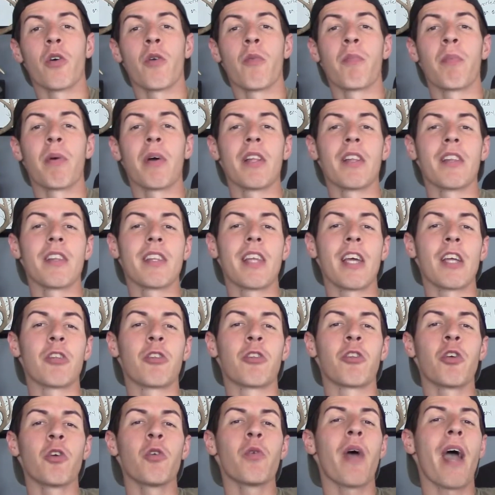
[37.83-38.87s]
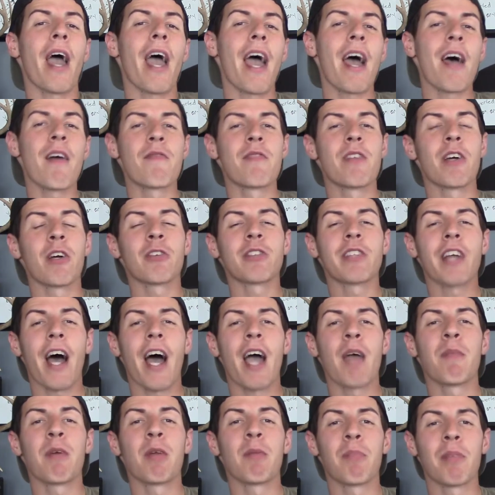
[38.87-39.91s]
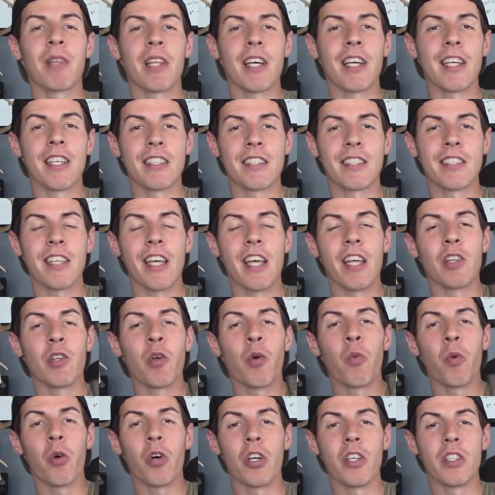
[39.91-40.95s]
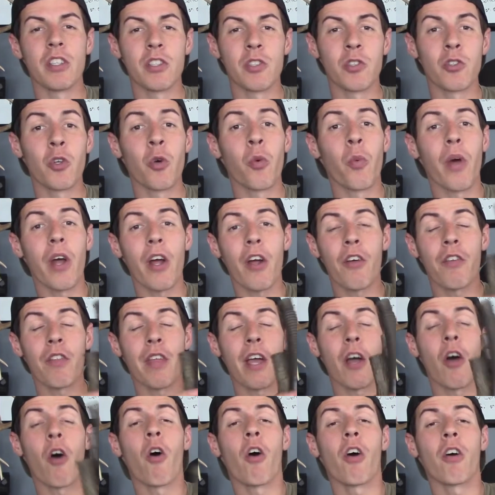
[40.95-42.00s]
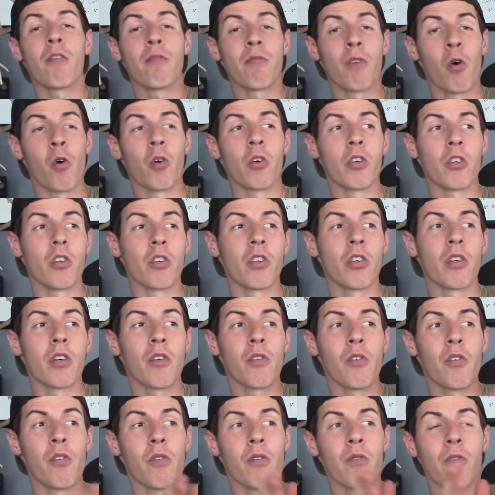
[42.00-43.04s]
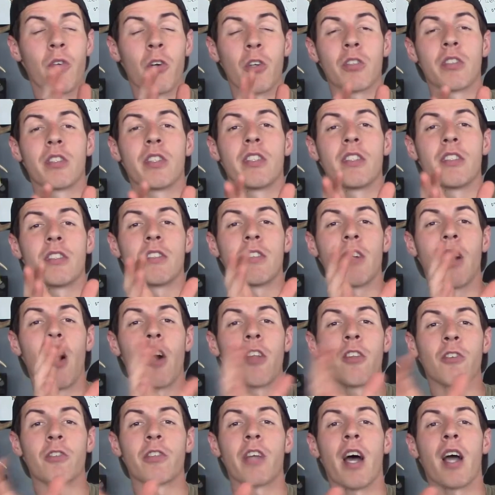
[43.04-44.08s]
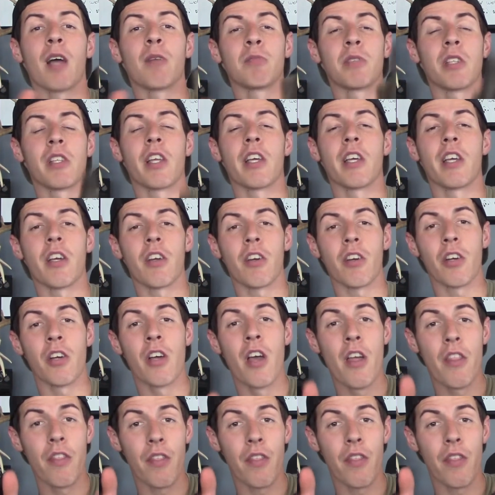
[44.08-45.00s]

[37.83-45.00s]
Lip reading: but they do have their time and place in the woods to where they are vocal versus other times of the year.